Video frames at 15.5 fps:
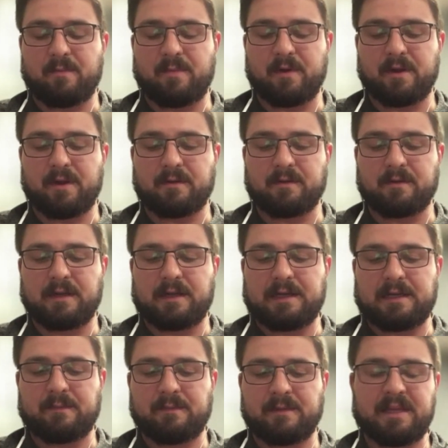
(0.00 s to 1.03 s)
But
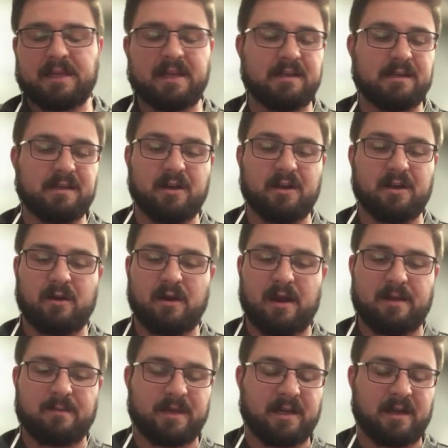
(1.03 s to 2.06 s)
and then,
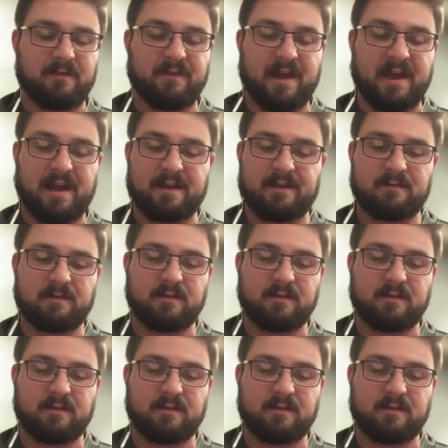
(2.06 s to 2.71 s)
I've had,